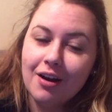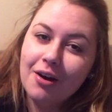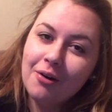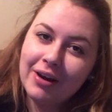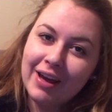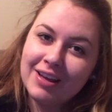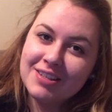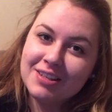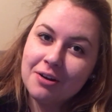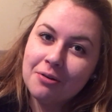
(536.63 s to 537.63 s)
Okay,
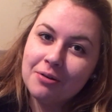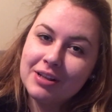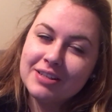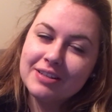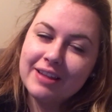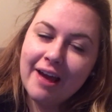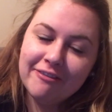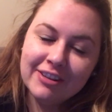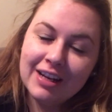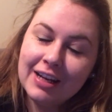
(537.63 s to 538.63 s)
so it's
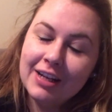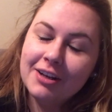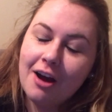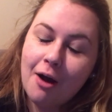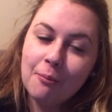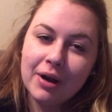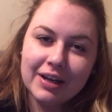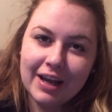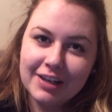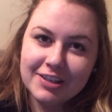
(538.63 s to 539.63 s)
definitely not my
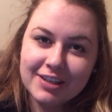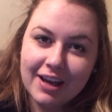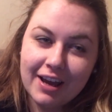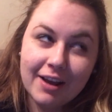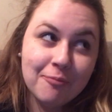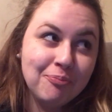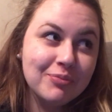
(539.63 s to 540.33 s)
day today.